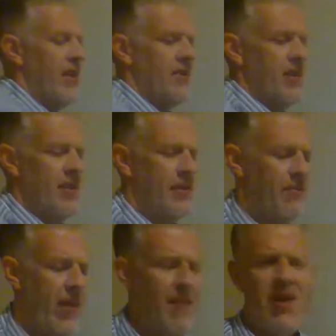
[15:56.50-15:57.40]
gives these,
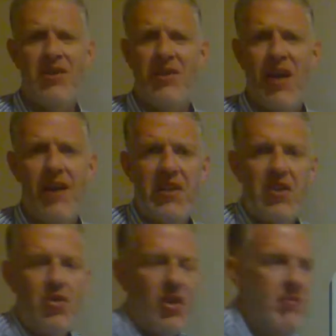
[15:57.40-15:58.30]
I mentioned, kind of
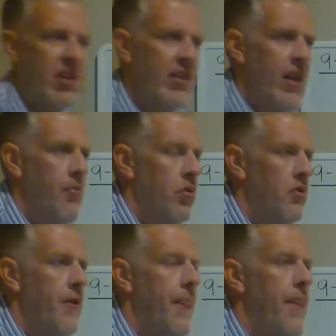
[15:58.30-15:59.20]
extreme
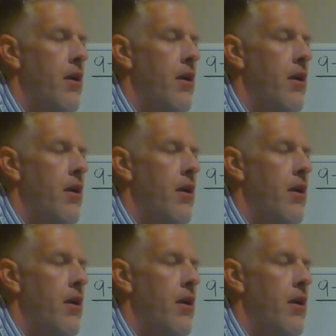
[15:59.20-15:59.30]
examples,